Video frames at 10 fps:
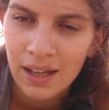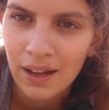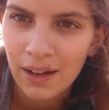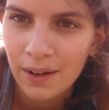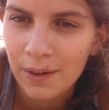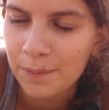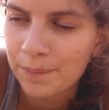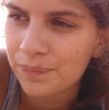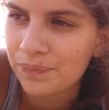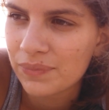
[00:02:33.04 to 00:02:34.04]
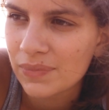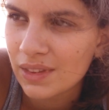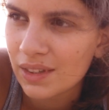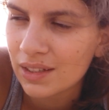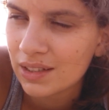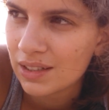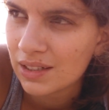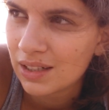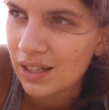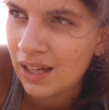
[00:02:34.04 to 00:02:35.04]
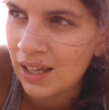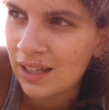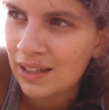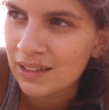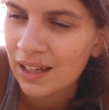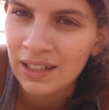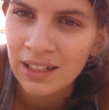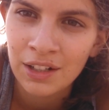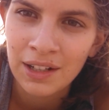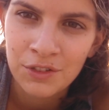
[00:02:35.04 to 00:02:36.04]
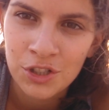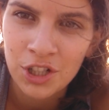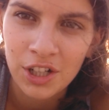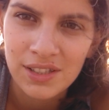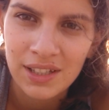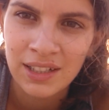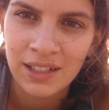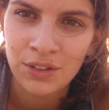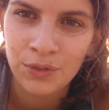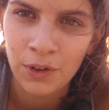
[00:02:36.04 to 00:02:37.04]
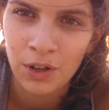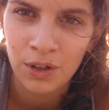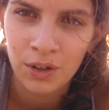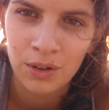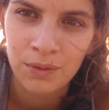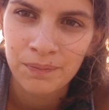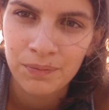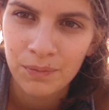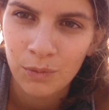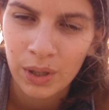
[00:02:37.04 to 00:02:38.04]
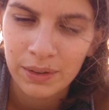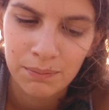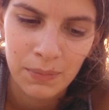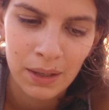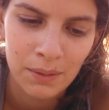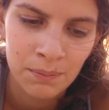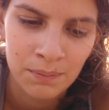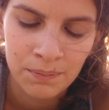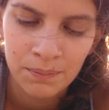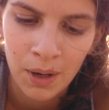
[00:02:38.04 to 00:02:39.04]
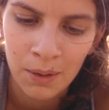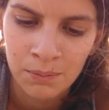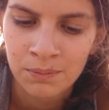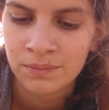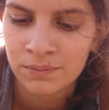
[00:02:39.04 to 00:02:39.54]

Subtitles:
And I didn't have the choice. I needed to follow what my mom